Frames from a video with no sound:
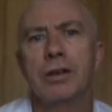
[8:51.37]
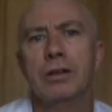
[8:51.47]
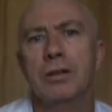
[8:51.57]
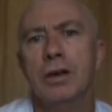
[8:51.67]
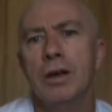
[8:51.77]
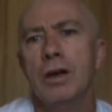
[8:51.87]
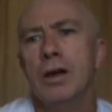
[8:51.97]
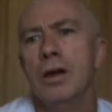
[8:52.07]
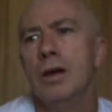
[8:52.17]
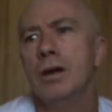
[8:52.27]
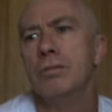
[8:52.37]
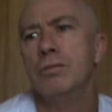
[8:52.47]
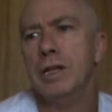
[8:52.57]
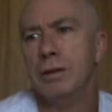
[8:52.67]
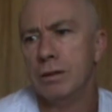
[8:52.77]
And
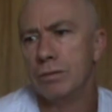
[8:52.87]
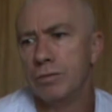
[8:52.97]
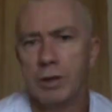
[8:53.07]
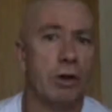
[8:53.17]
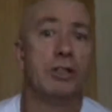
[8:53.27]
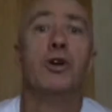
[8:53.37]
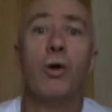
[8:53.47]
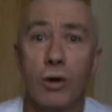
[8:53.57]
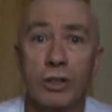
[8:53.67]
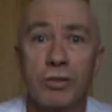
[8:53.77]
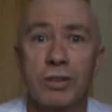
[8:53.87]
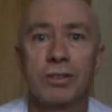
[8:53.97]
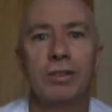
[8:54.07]
when one talks,